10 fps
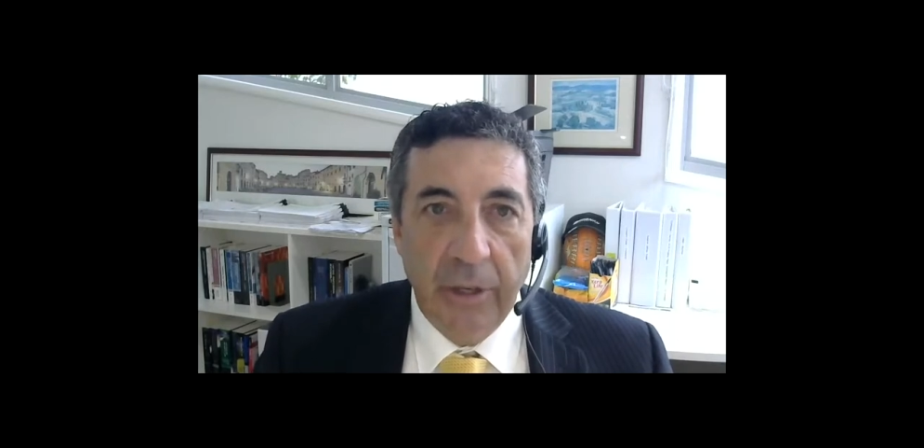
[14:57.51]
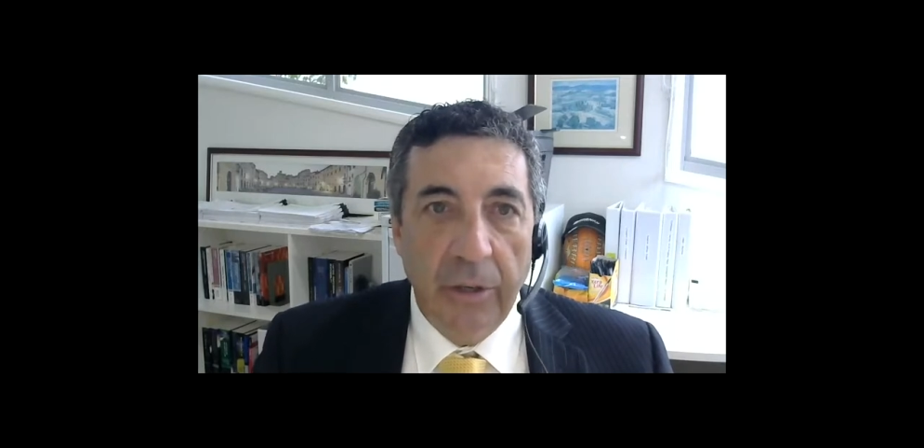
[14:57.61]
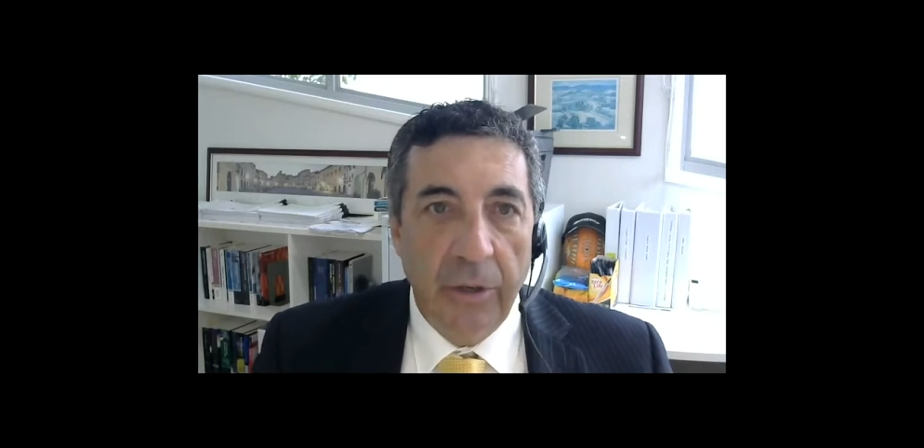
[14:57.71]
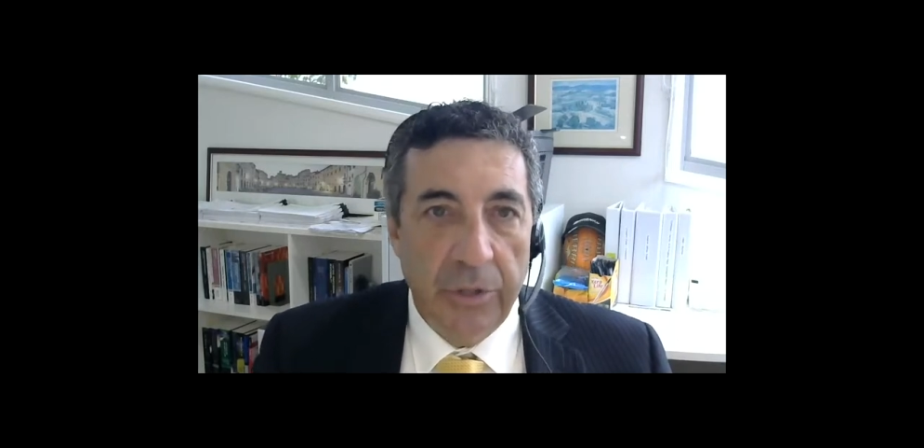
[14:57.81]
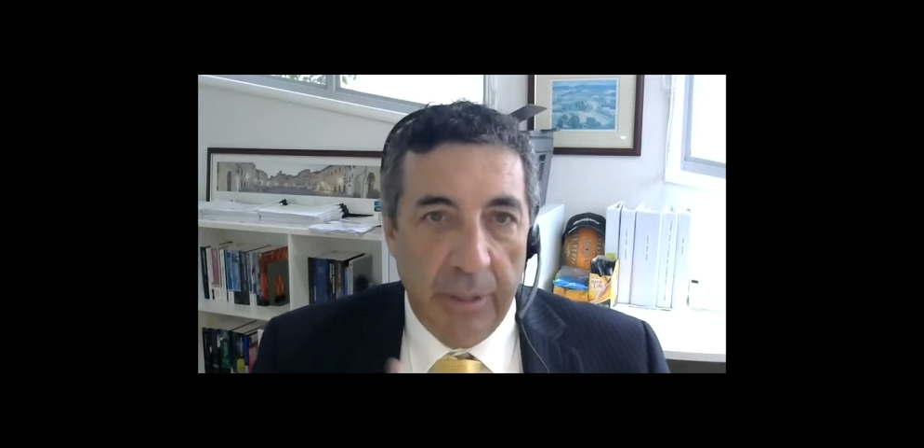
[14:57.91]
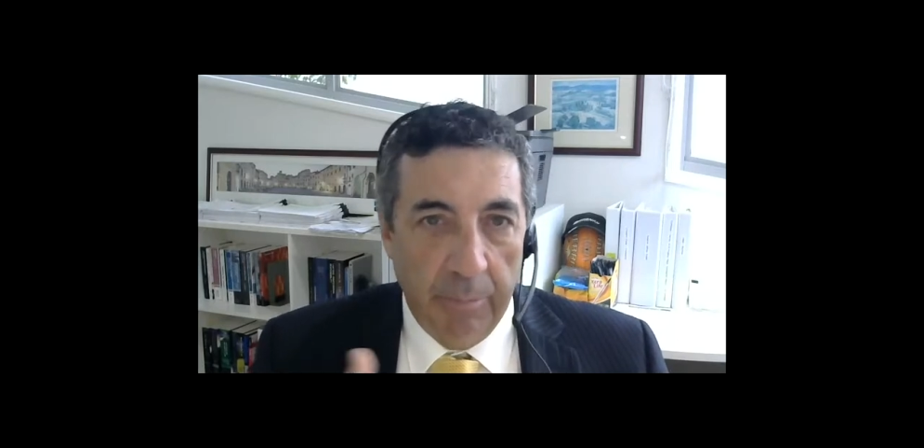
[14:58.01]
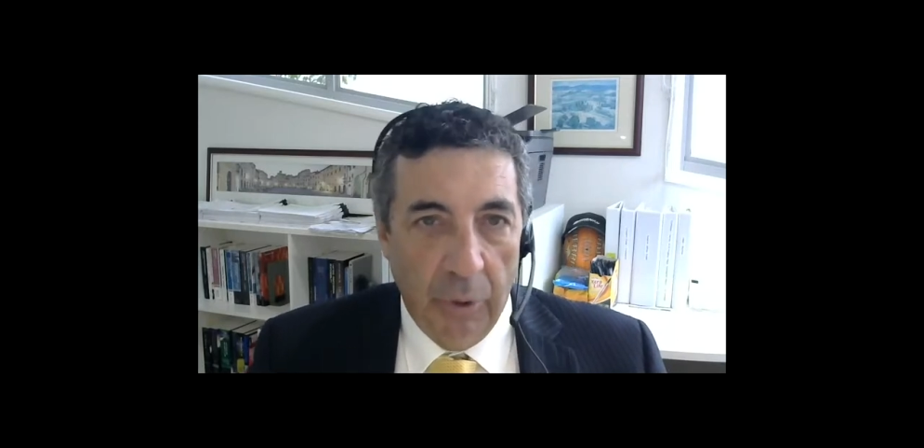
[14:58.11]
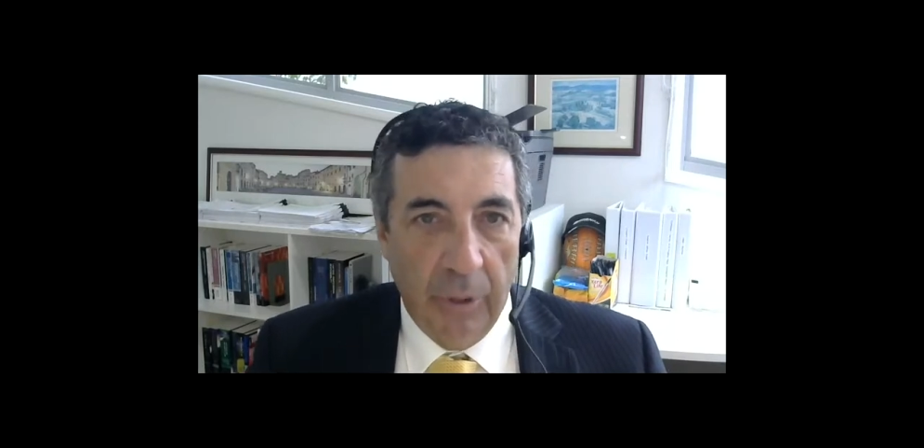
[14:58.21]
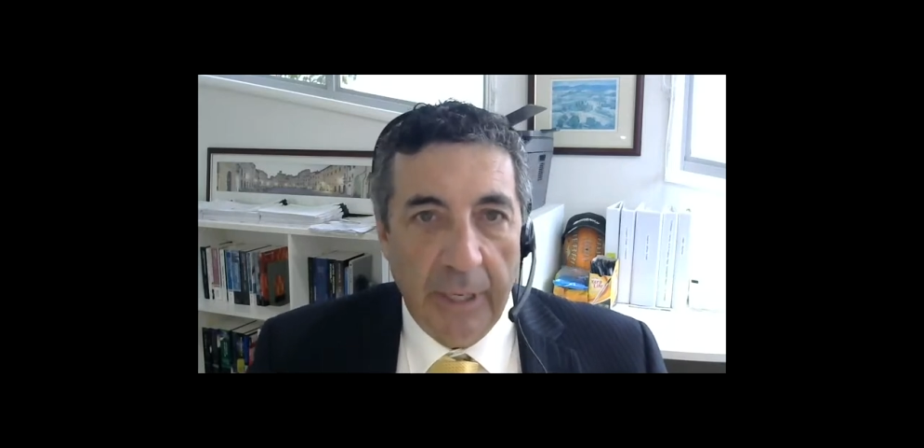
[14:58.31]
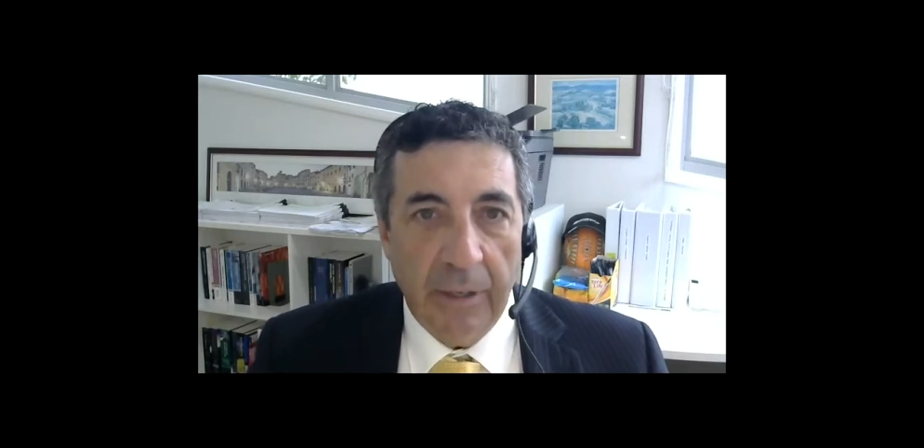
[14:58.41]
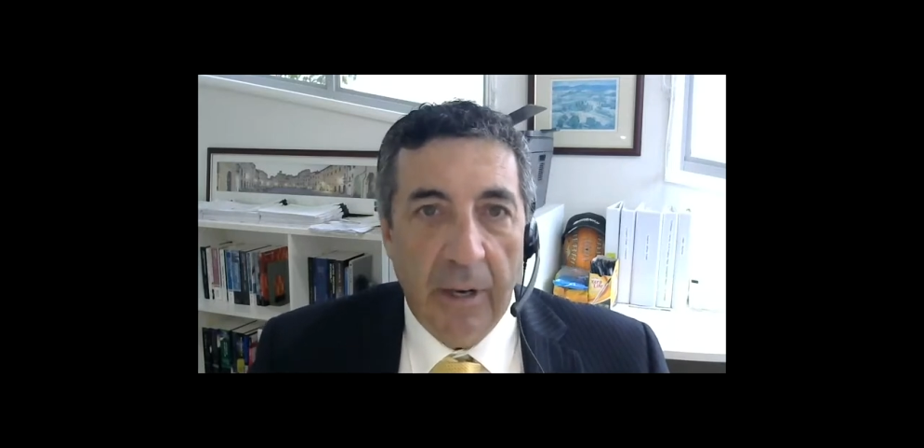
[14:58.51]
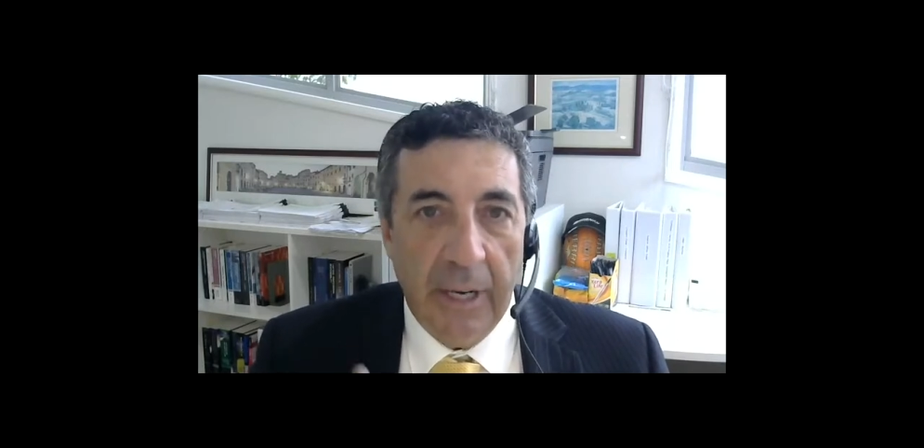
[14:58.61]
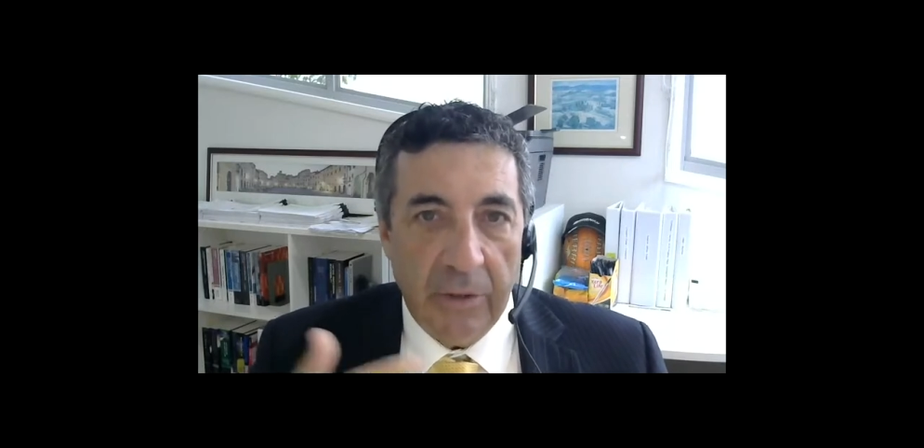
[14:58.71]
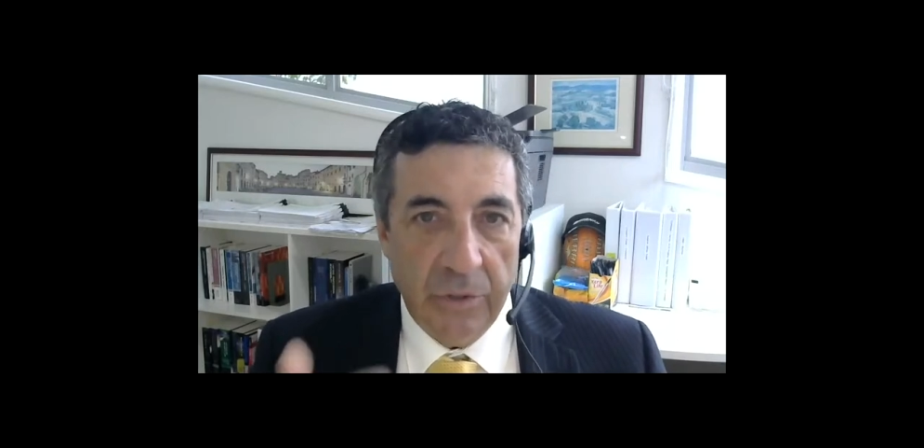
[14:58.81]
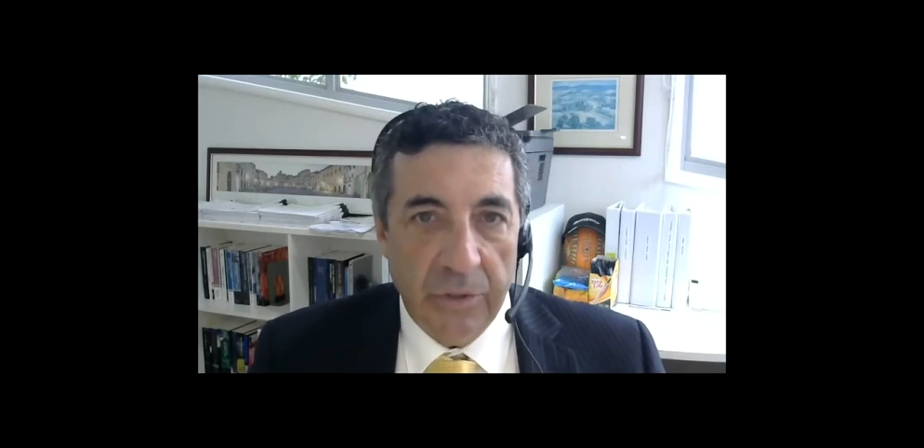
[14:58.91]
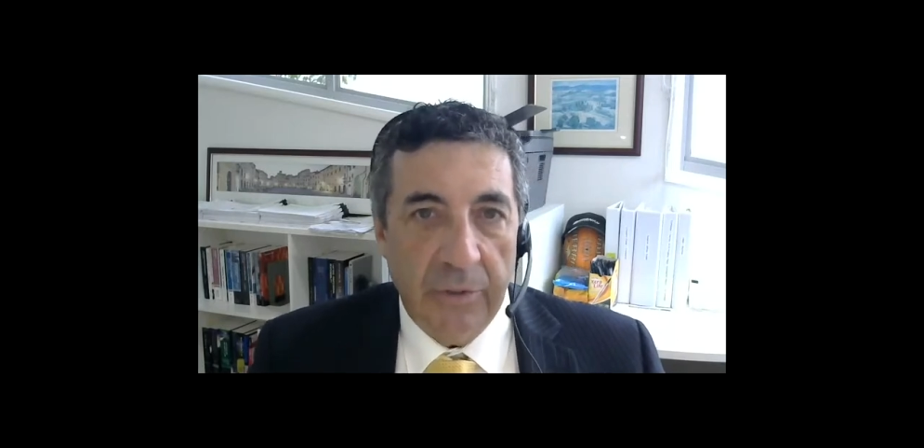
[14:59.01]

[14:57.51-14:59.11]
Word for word: using Boolean collectors,